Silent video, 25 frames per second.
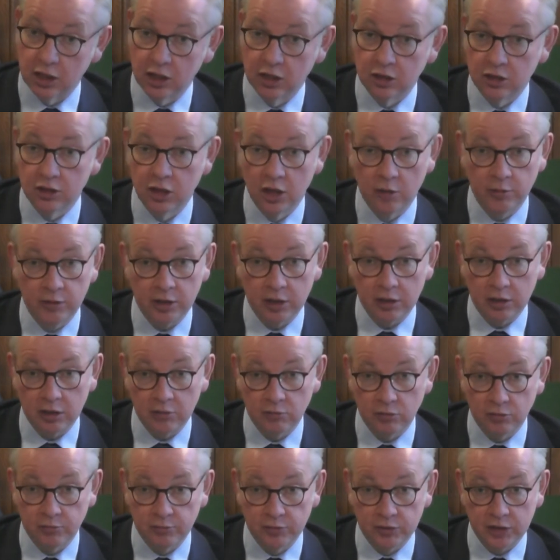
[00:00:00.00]
No one, I think,
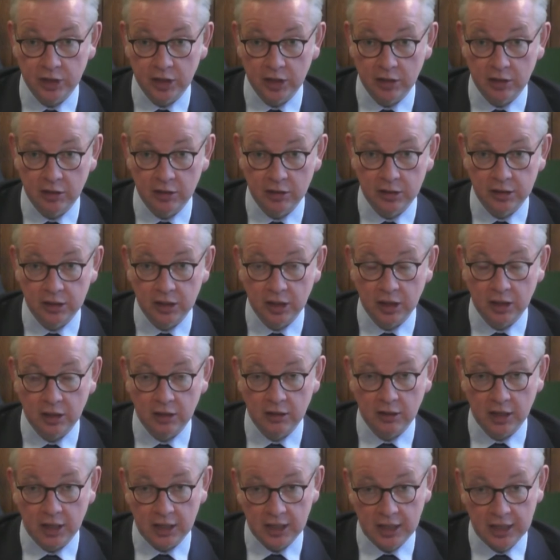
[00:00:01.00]
would say that
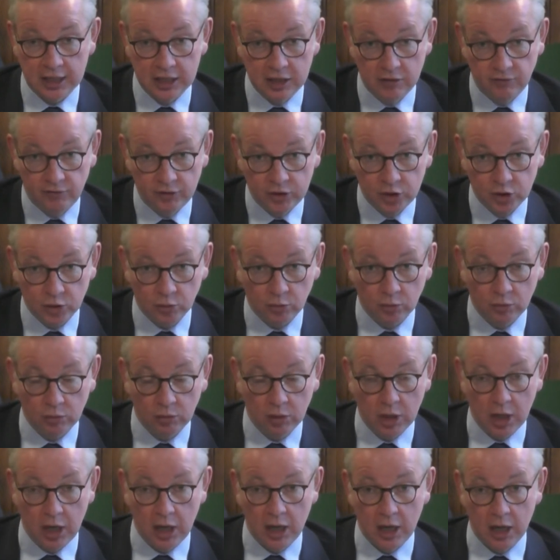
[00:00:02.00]
that individual
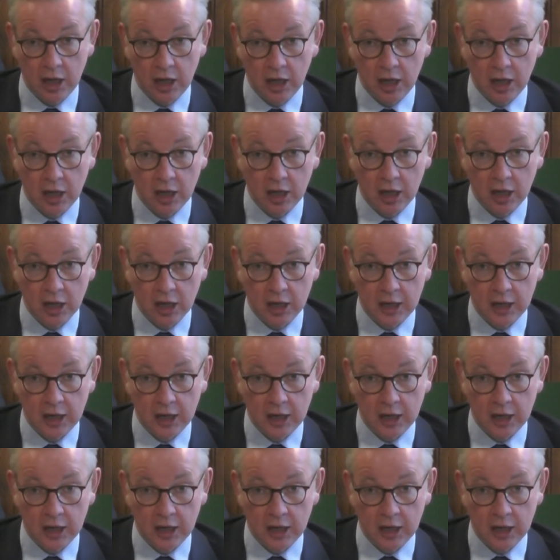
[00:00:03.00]
bug